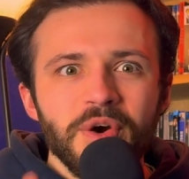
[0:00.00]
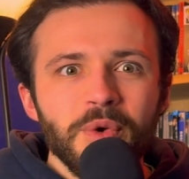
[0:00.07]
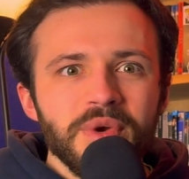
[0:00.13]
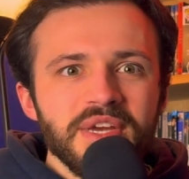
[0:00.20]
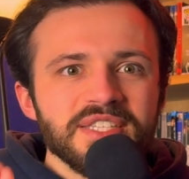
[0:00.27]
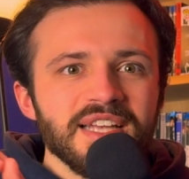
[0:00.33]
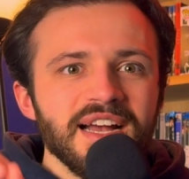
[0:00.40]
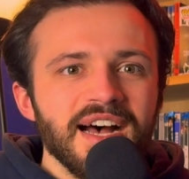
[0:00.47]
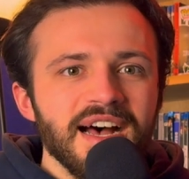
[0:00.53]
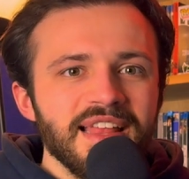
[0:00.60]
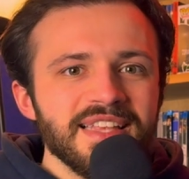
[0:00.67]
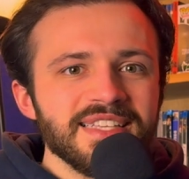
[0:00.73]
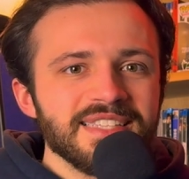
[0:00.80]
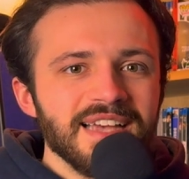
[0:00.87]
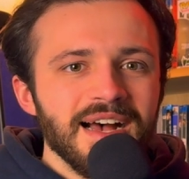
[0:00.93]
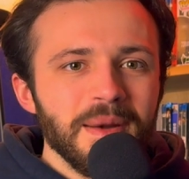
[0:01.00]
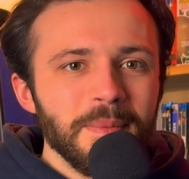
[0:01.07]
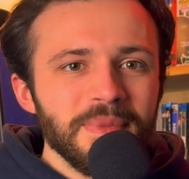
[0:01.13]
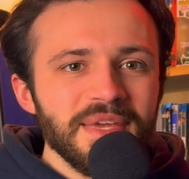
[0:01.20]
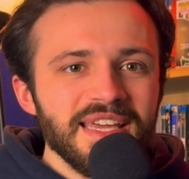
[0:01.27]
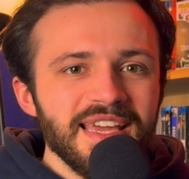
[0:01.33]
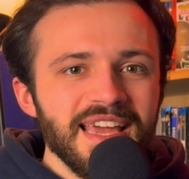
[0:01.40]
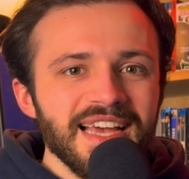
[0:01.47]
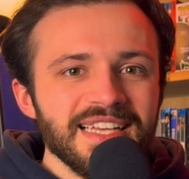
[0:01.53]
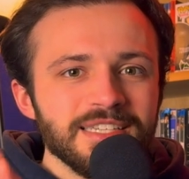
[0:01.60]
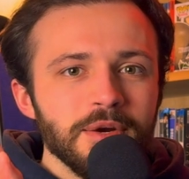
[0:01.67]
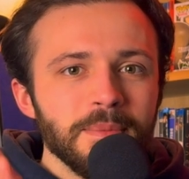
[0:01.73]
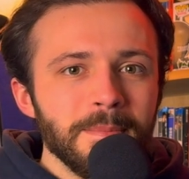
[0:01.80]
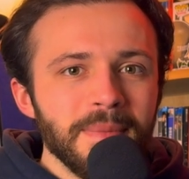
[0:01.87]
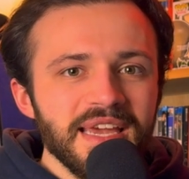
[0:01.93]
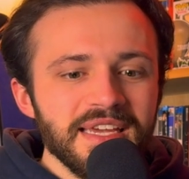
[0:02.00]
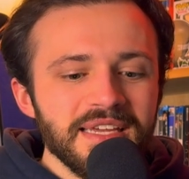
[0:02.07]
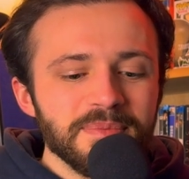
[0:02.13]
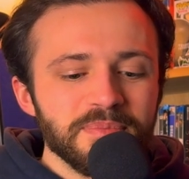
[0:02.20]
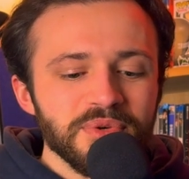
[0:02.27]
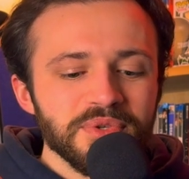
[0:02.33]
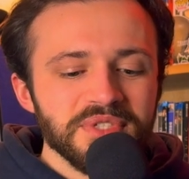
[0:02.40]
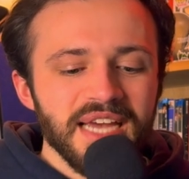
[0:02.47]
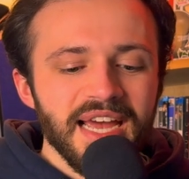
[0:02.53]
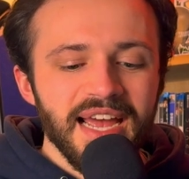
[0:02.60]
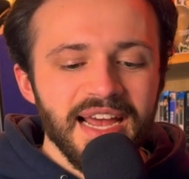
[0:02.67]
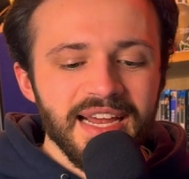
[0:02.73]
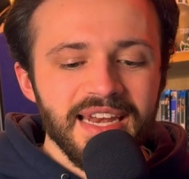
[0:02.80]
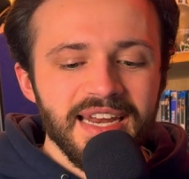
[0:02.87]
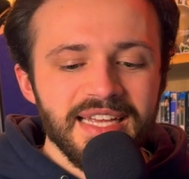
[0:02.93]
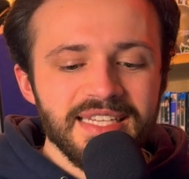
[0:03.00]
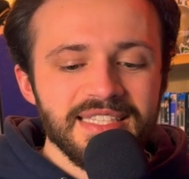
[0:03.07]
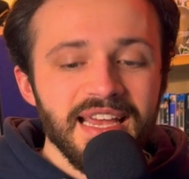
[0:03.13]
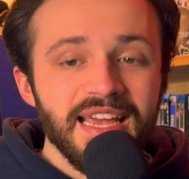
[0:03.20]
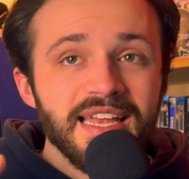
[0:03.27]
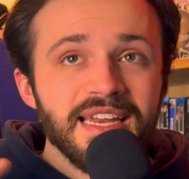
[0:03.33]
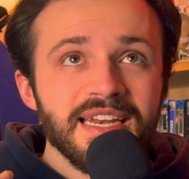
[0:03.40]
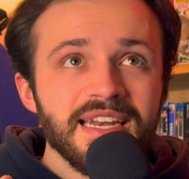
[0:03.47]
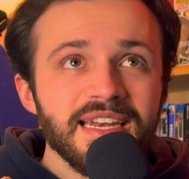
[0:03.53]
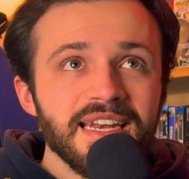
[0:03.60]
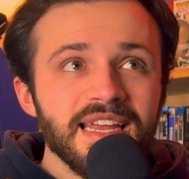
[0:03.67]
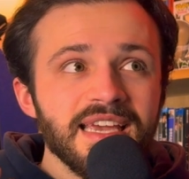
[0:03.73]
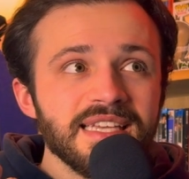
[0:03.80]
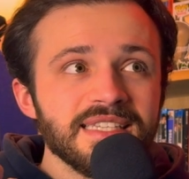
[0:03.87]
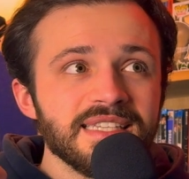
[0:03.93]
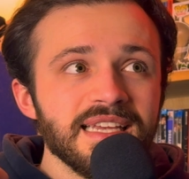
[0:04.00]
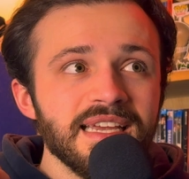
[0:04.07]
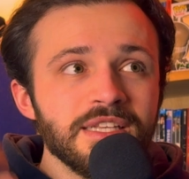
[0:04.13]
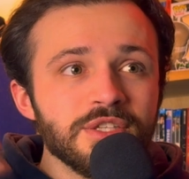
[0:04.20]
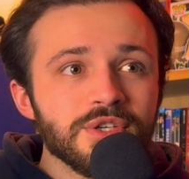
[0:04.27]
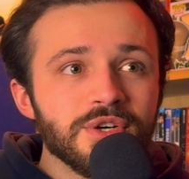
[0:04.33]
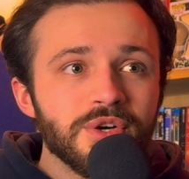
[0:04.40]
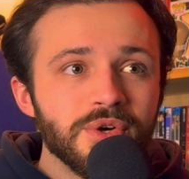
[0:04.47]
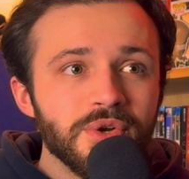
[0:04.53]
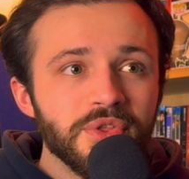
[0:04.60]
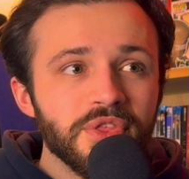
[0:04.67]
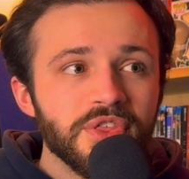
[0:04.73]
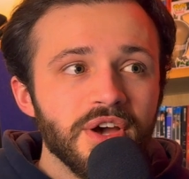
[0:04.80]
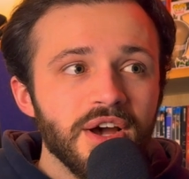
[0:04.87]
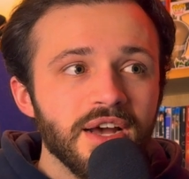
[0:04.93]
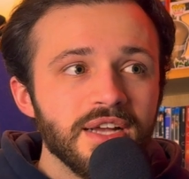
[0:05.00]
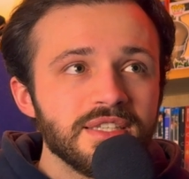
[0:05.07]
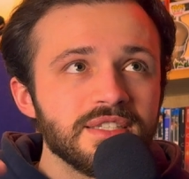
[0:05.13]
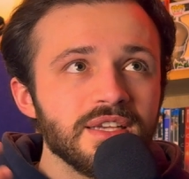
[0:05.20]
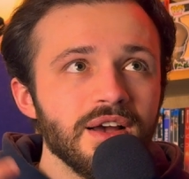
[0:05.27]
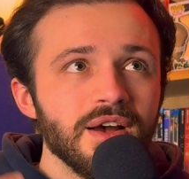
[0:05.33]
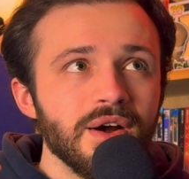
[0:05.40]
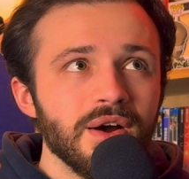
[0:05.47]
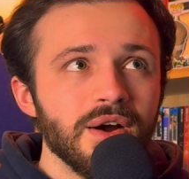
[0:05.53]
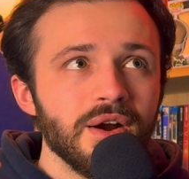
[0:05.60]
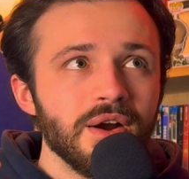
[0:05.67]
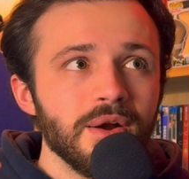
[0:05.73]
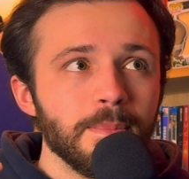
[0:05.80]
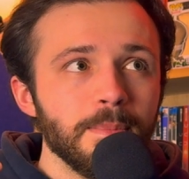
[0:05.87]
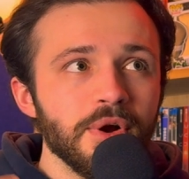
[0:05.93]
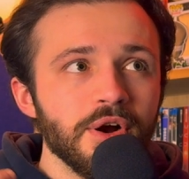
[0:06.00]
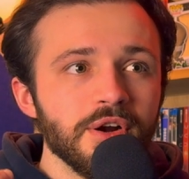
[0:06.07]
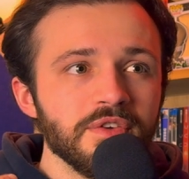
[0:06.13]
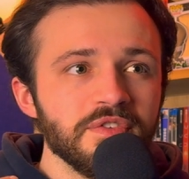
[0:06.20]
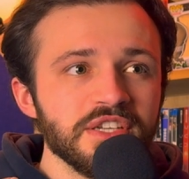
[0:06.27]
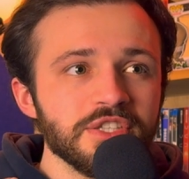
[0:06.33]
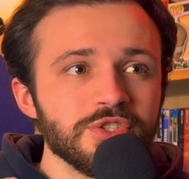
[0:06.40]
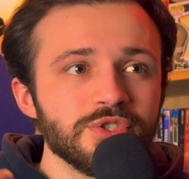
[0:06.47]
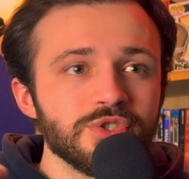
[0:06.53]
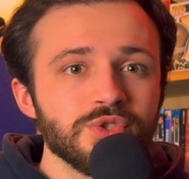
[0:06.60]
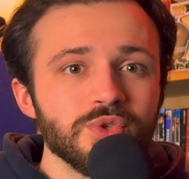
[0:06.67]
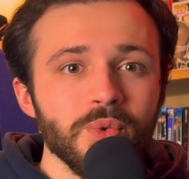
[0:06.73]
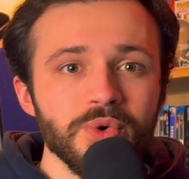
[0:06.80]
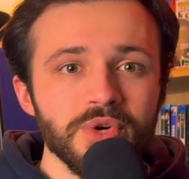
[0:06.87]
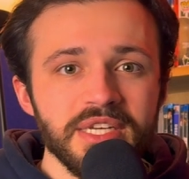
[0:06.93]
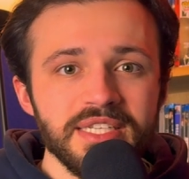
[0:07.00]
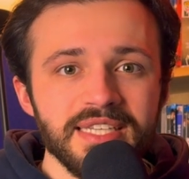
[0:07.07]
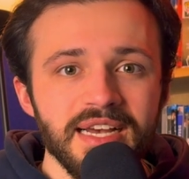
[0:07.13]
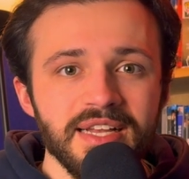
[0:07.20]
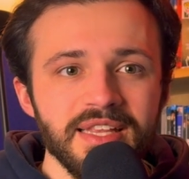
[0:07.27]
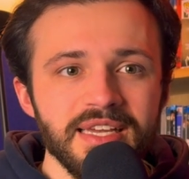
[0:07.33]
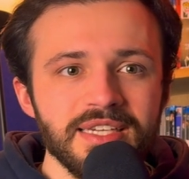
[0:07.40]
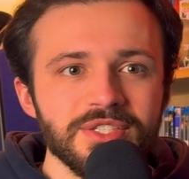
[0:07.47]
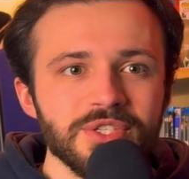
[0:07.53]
focused on the zombie as our main protagonist and his internal thoughts are part of its storytelling.